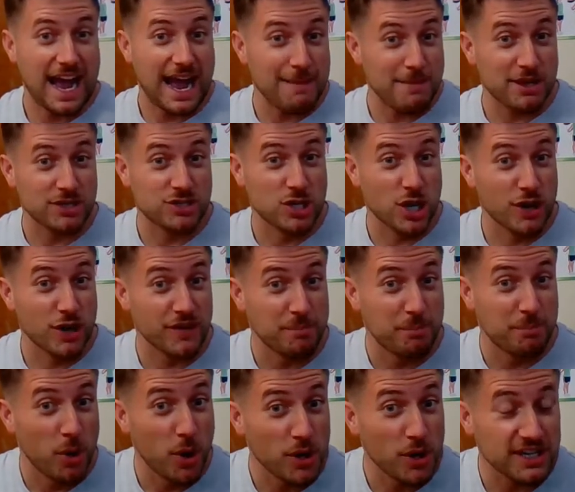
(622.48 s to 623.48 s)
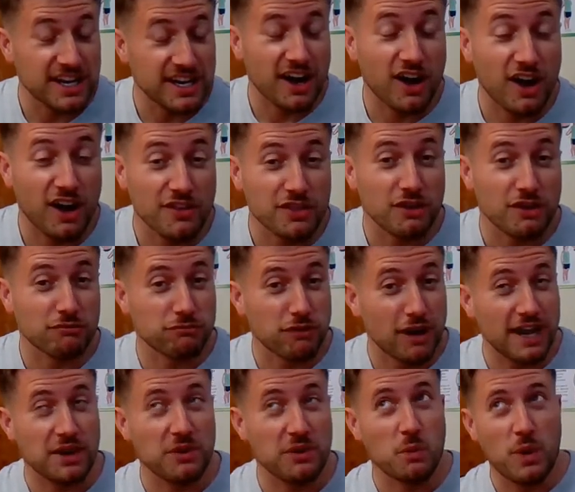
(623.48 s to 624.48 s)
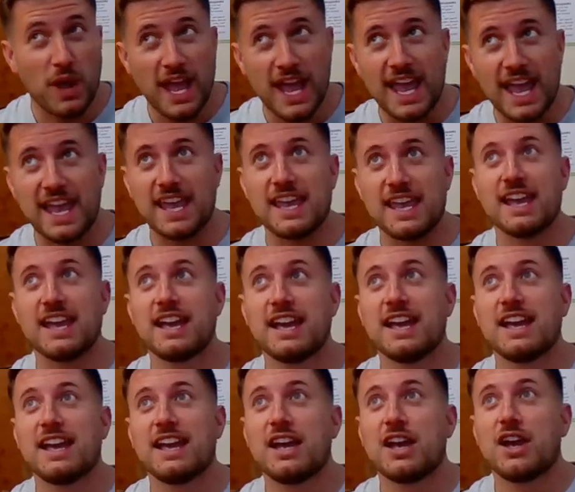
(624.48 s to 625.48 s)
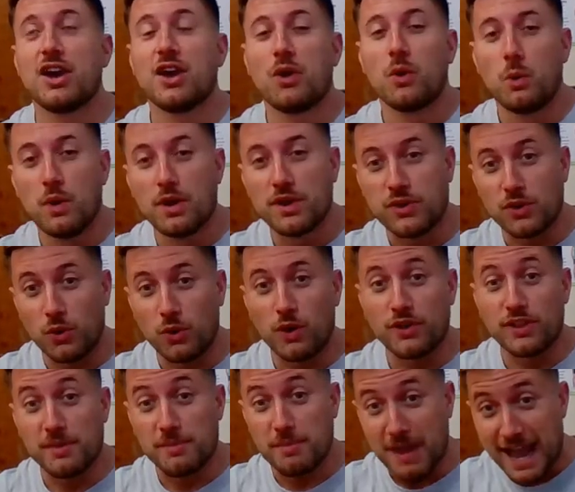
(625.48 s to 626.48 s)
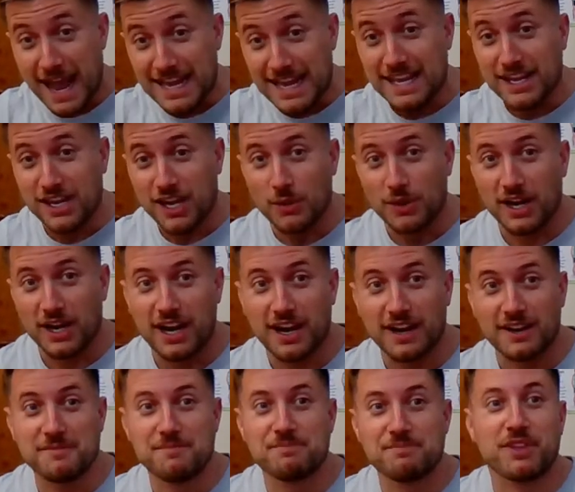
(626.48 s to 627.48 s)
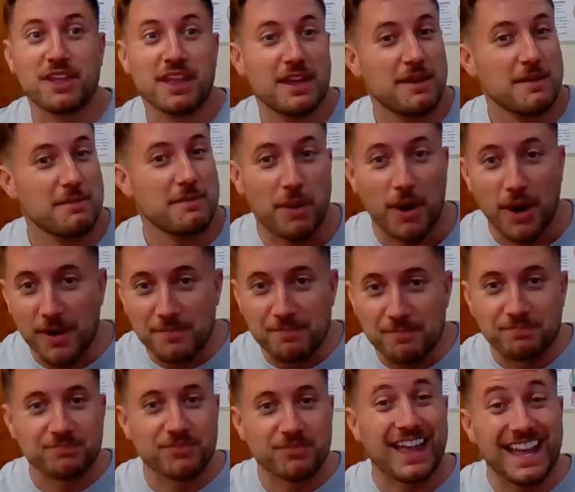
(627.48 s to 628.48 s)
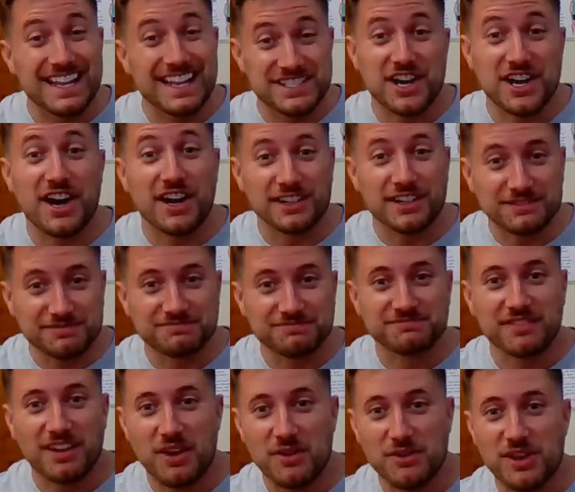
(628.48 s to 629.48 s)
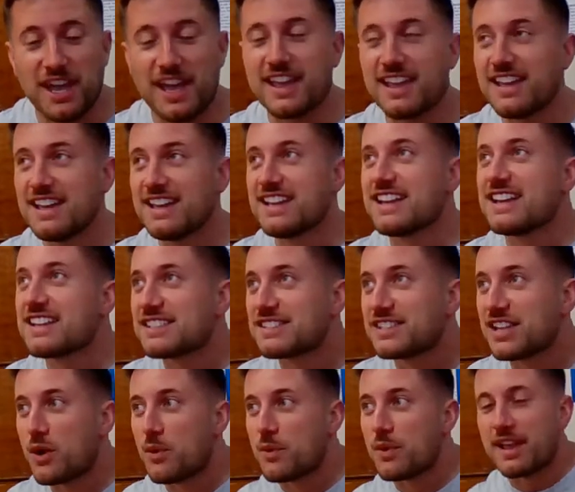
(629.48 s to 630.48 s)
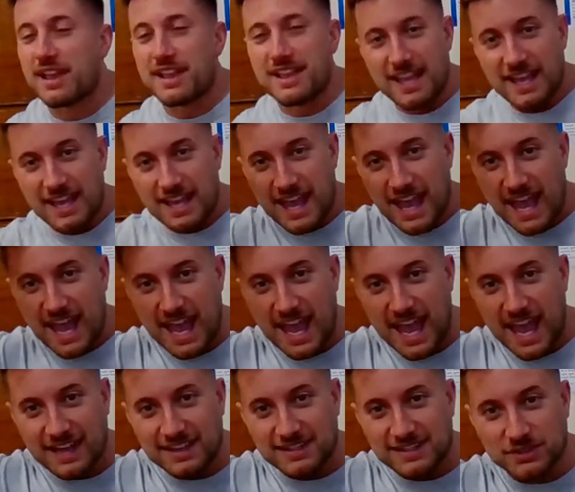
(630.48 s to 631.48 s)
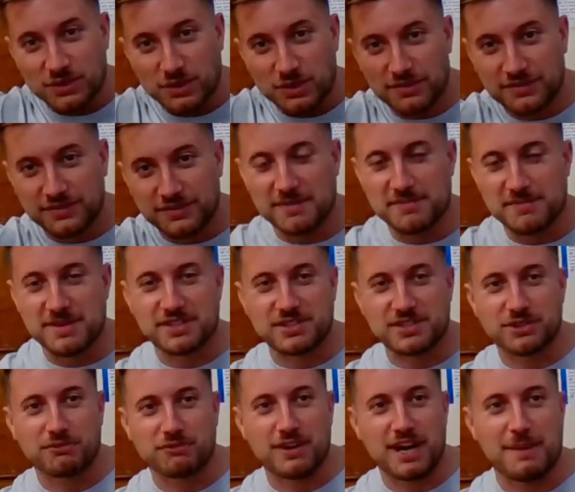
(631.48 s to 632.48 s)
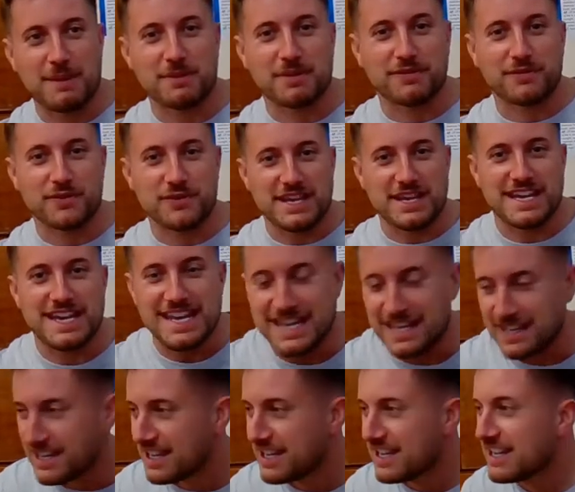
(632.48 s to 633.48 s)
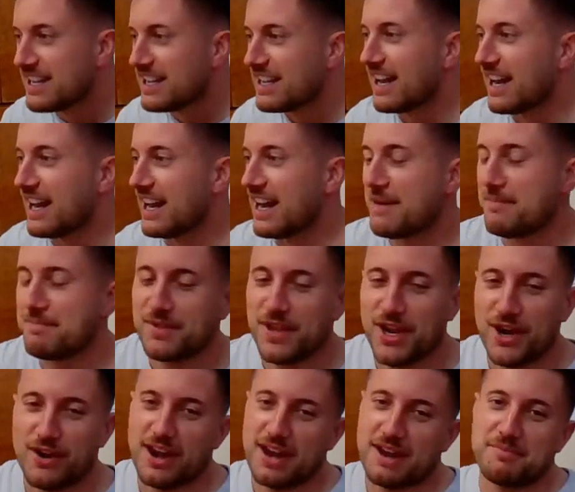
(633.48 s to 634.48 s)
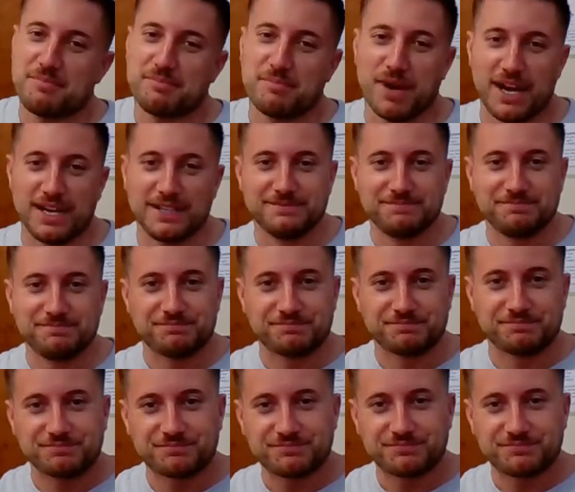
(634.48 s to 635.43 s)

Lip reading: I'm not sure if he put it on the right way with all the banging going on, but it's on, okay? So hats off to Mr. Robert for the heat. All right, but